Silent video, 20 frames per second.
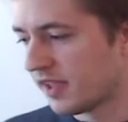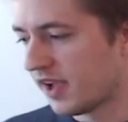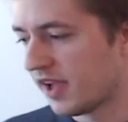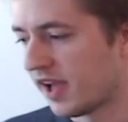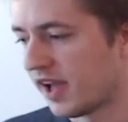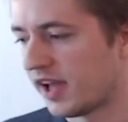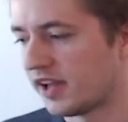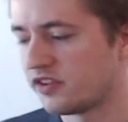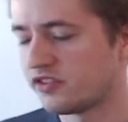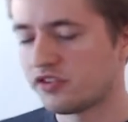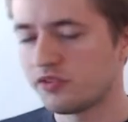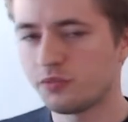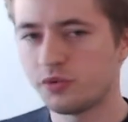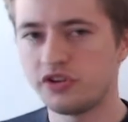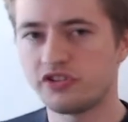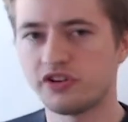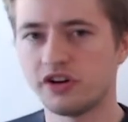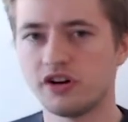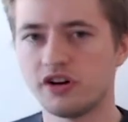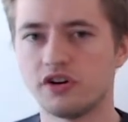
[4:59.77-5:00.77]
And we
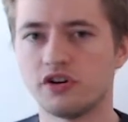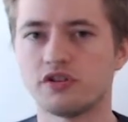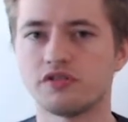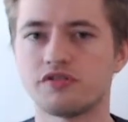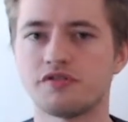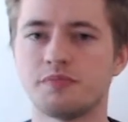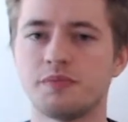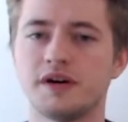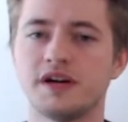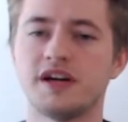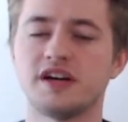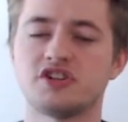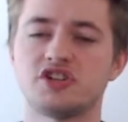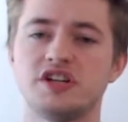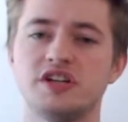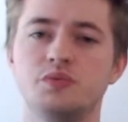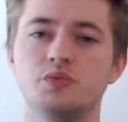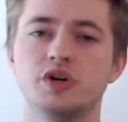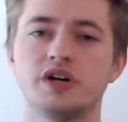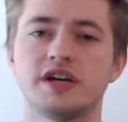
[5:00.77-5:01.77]
start off by actually
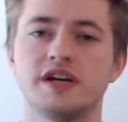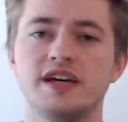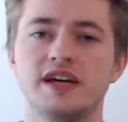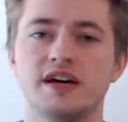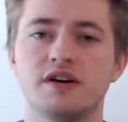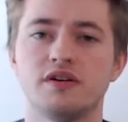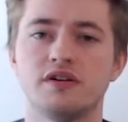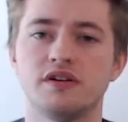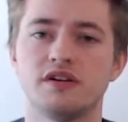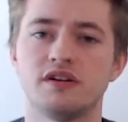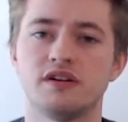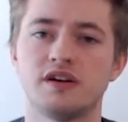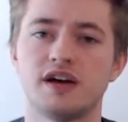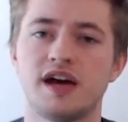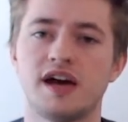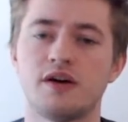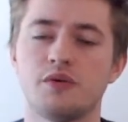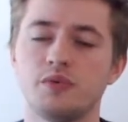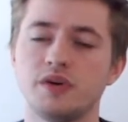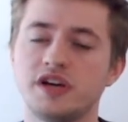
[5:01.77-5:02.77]
working out
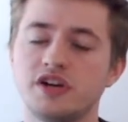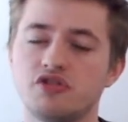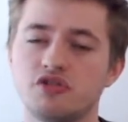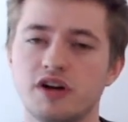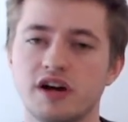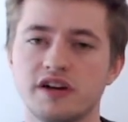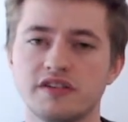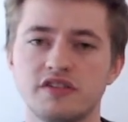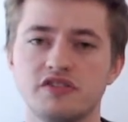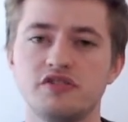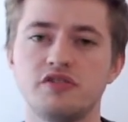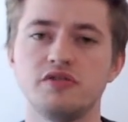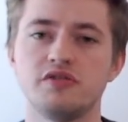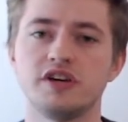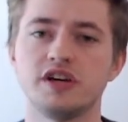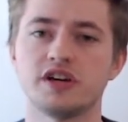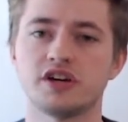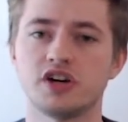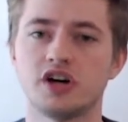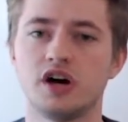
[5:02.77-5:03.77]
how we can track this using a
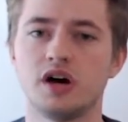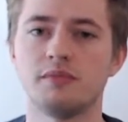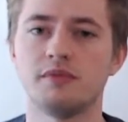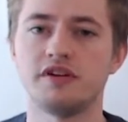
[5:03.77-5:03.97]
Kalman